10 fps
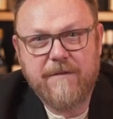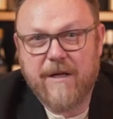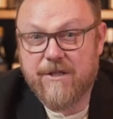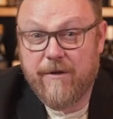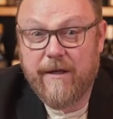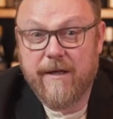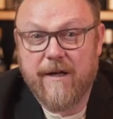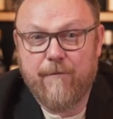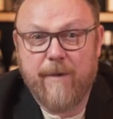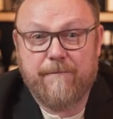the Australian
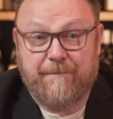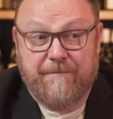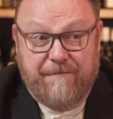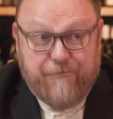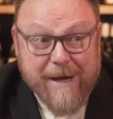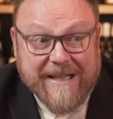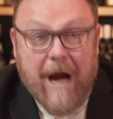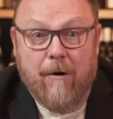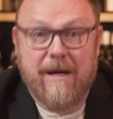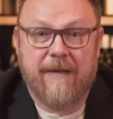government freaked
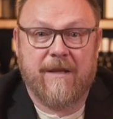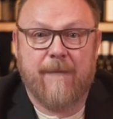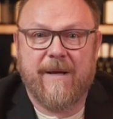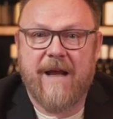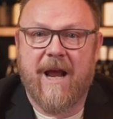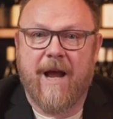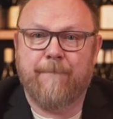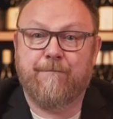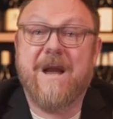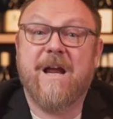out and they
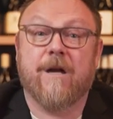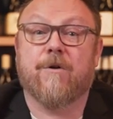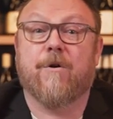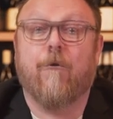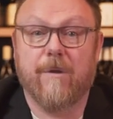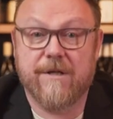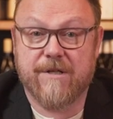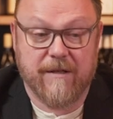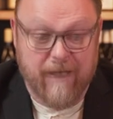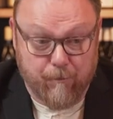began paying growers
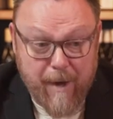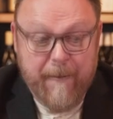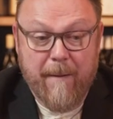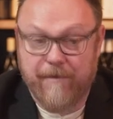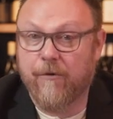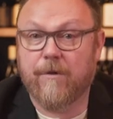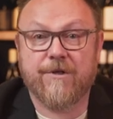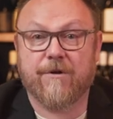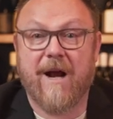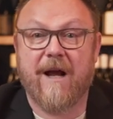to like rip up their old
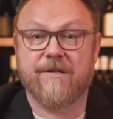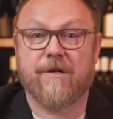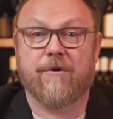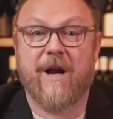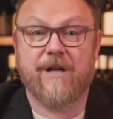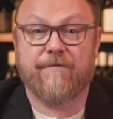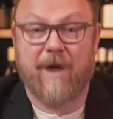Shiraz and Grenache